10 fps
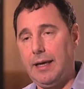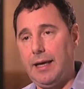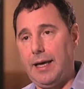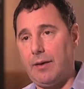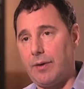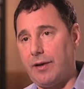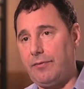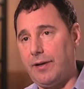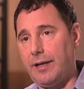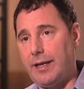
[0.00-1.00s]
And when I
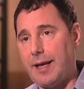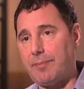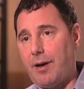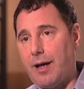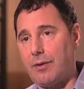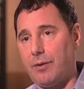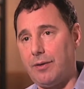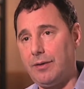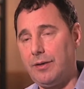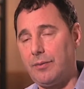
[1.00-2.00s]
fell into that
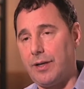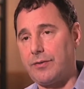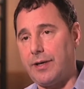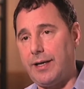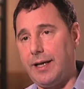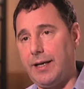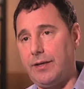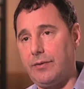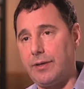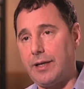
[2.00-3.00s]
pothole while trying to get
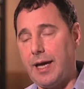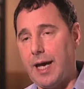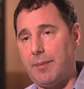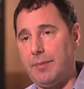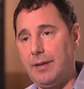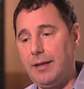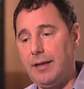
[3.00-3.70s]
into a cab,